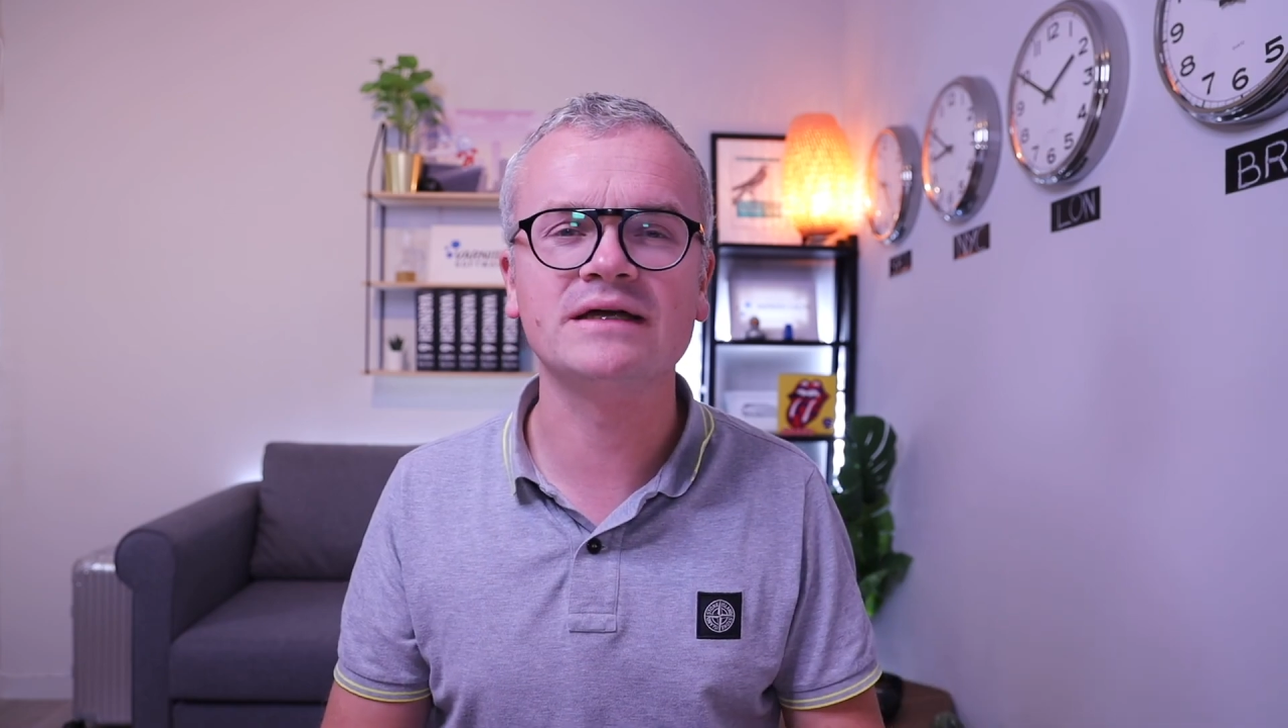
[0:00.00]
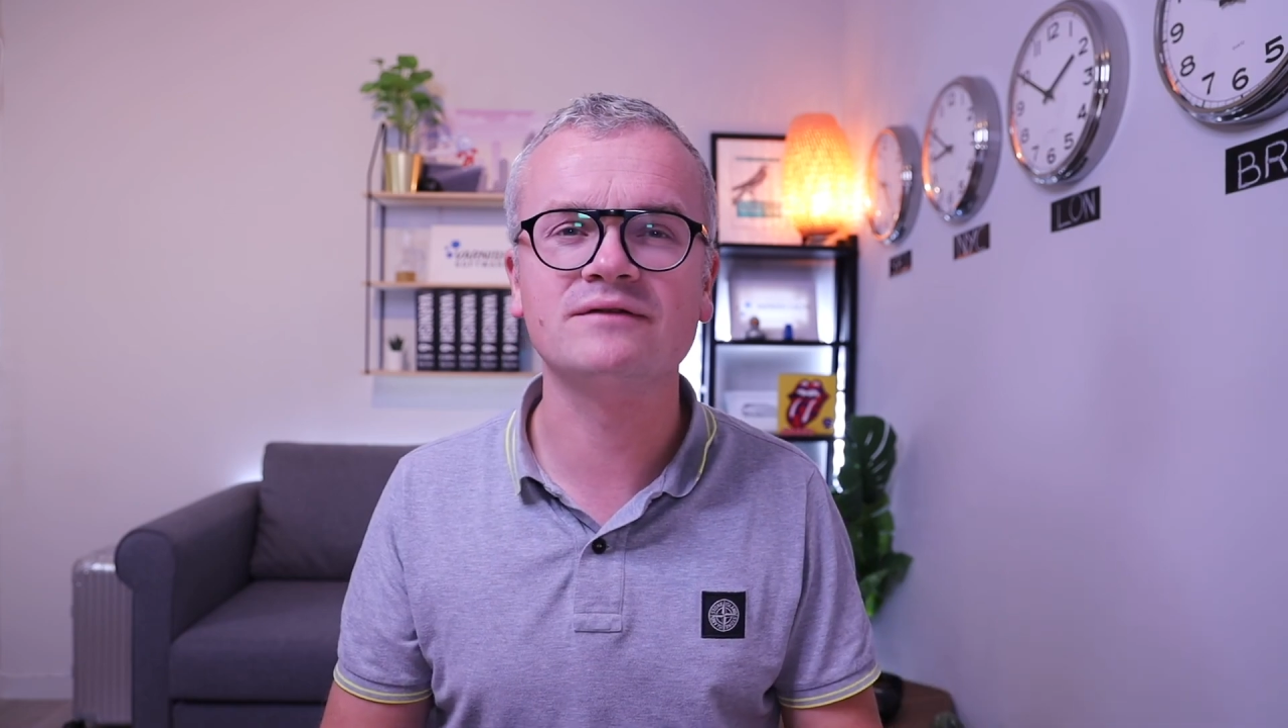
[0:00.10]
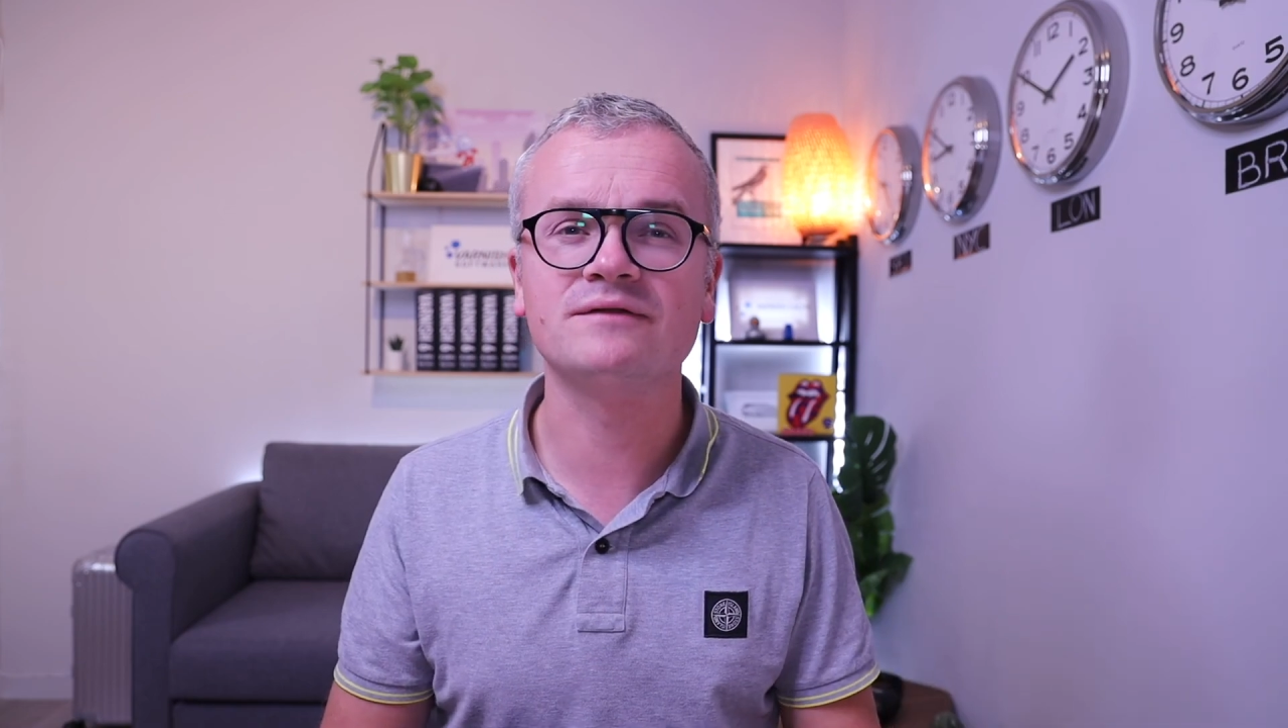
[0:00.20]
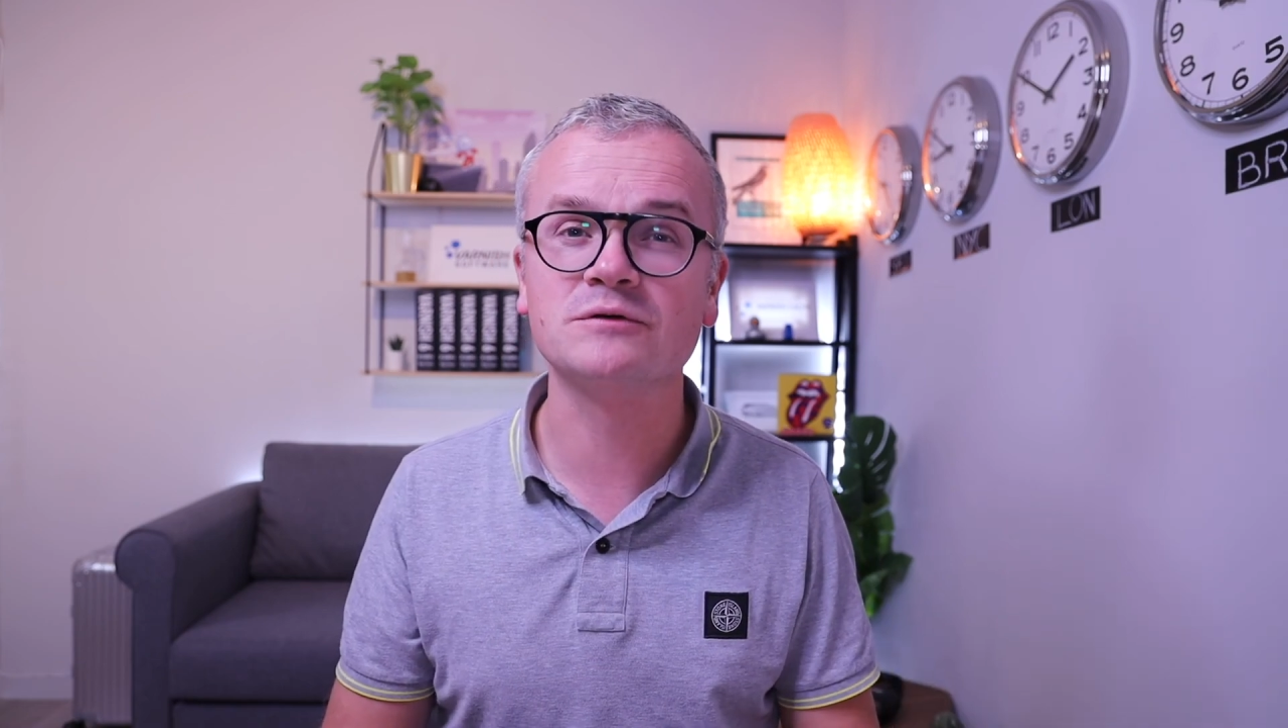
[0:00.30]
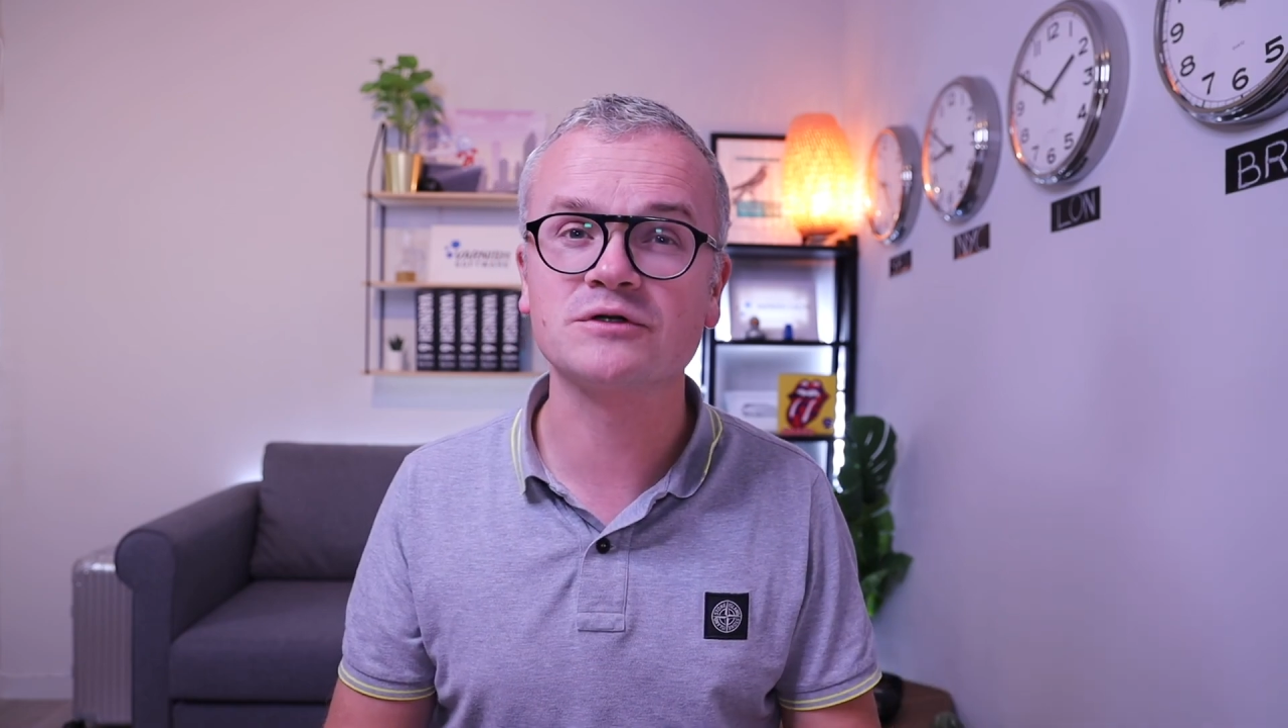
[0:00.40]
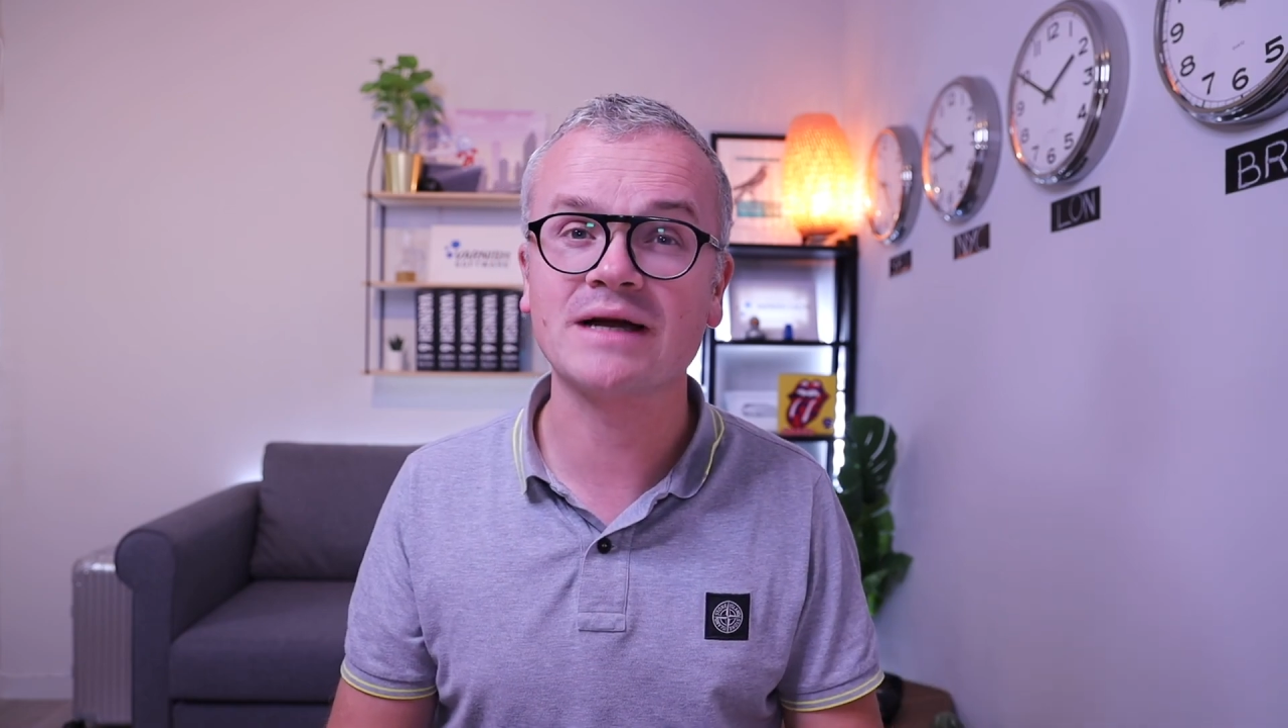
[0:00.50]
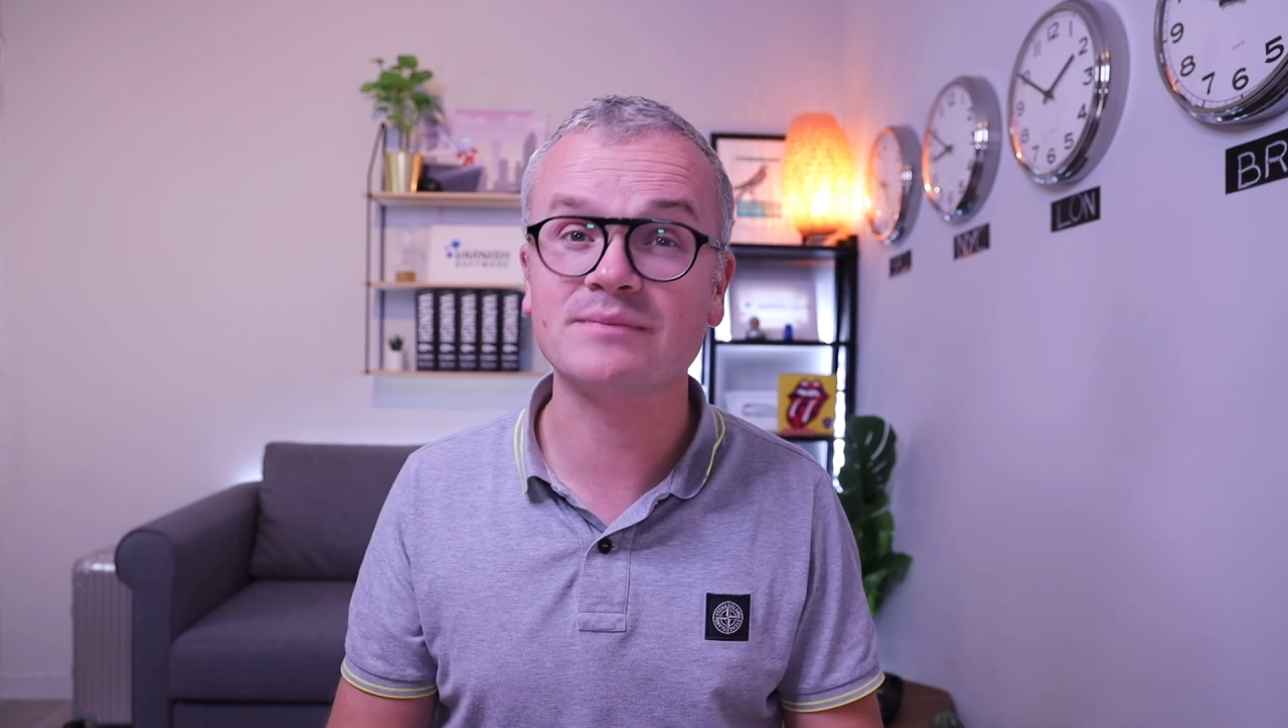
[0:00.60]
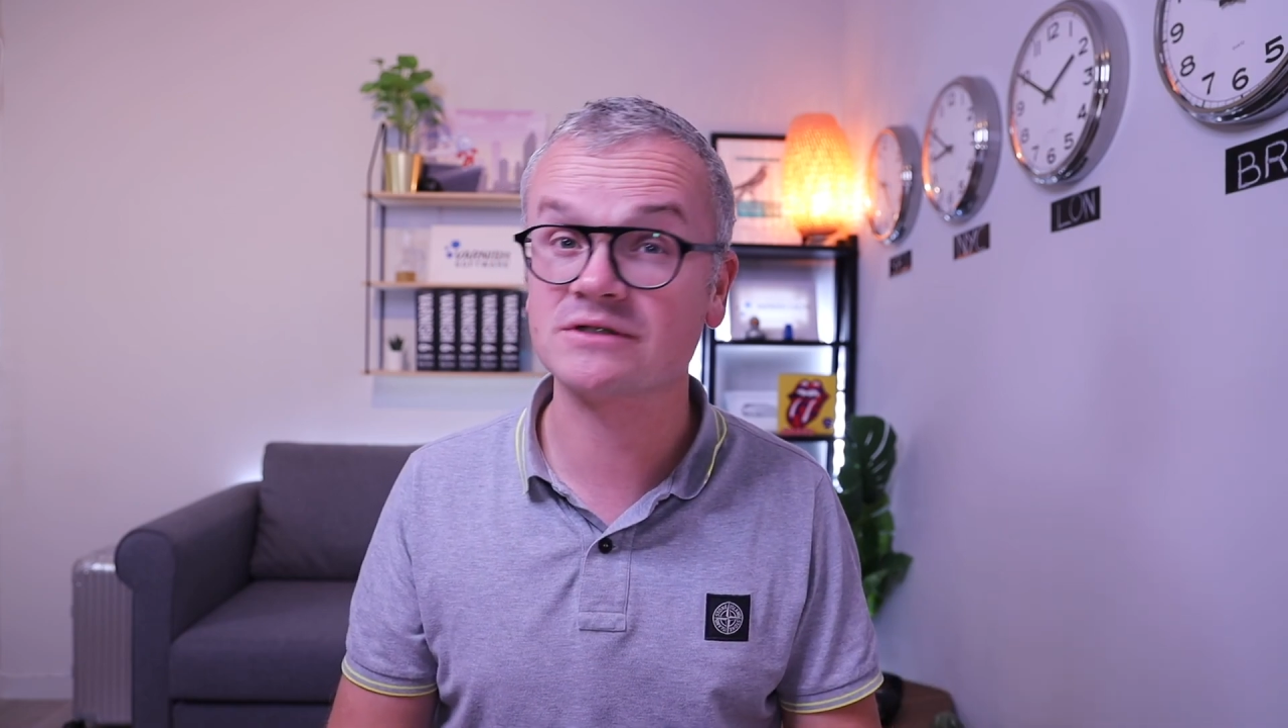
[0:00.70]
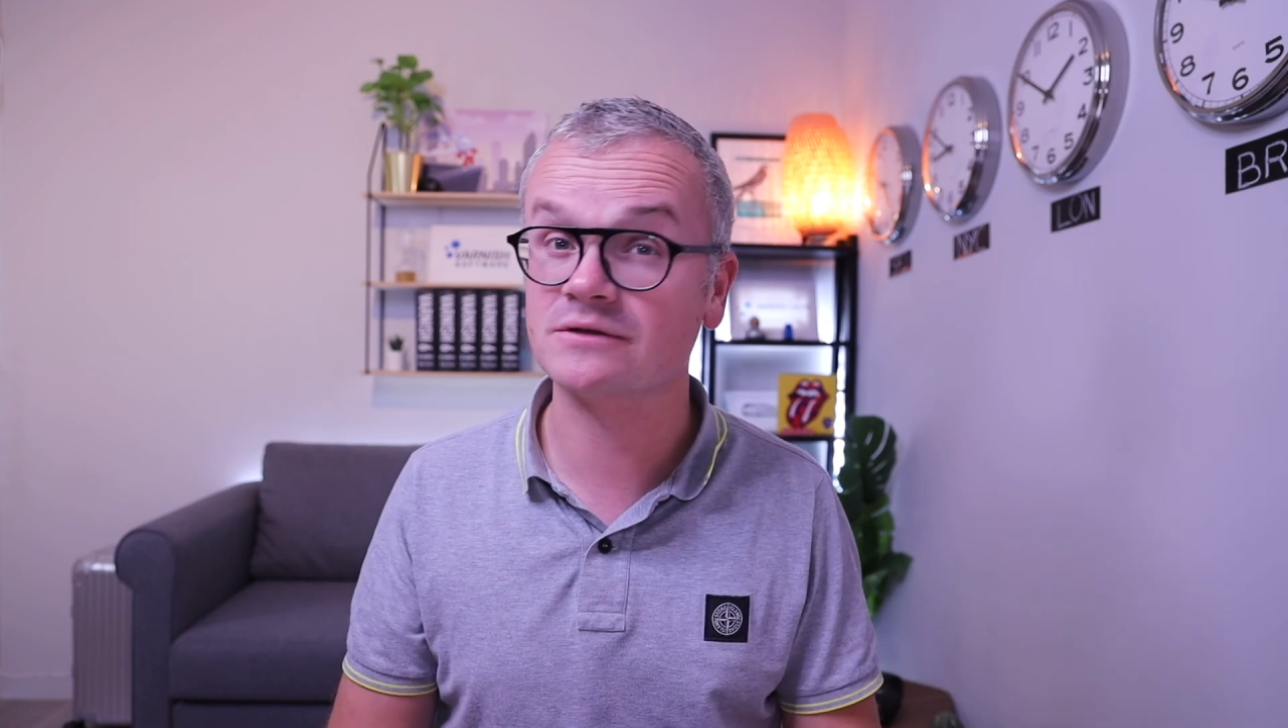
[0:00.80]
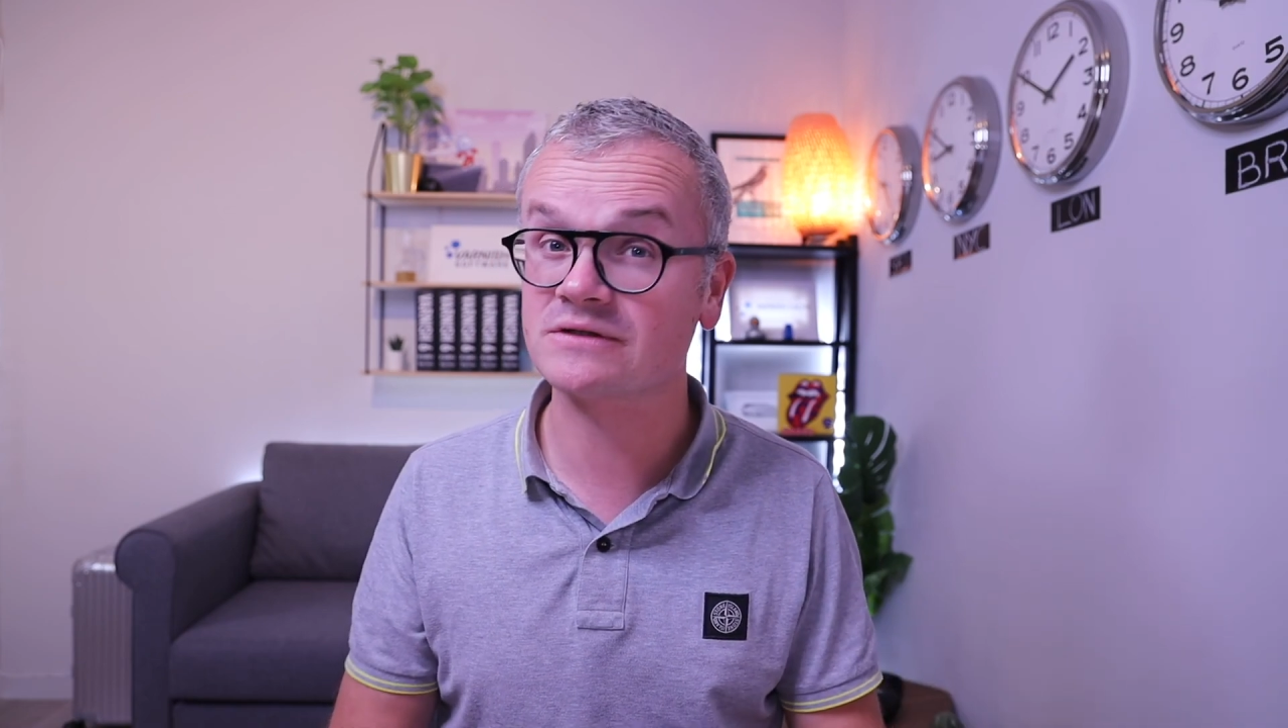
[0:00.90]
in future
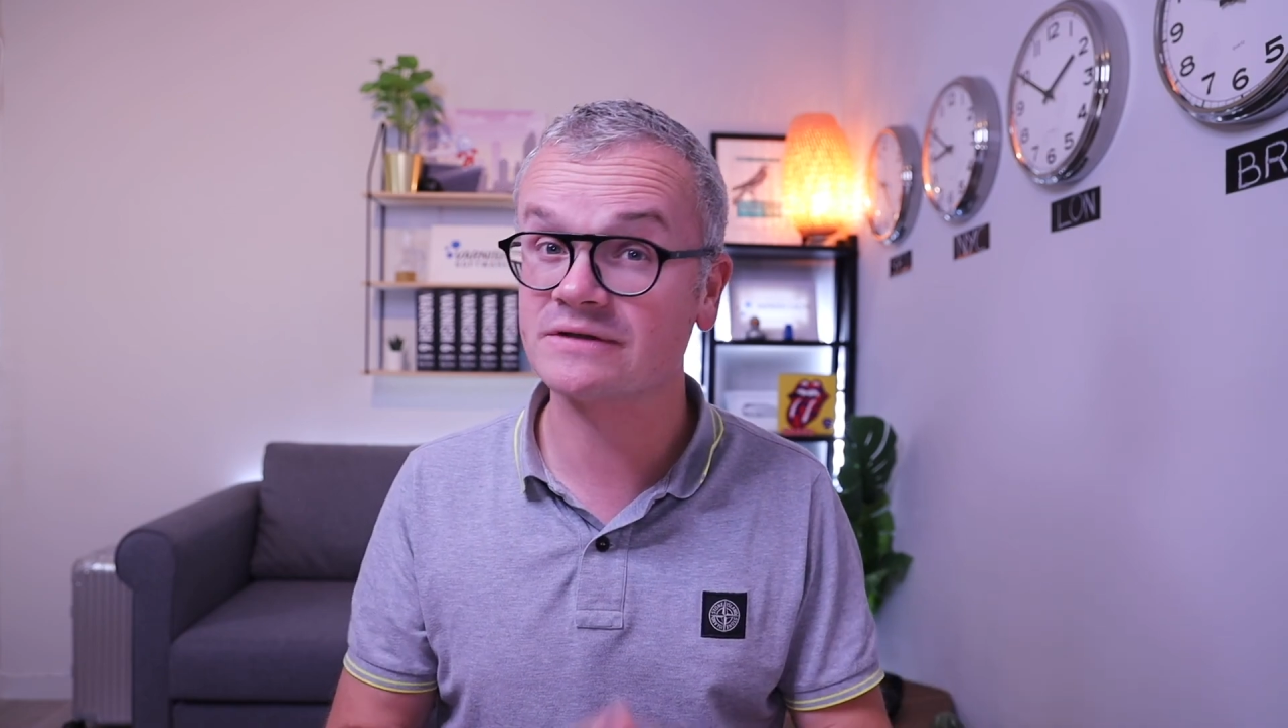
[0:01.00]
episodes.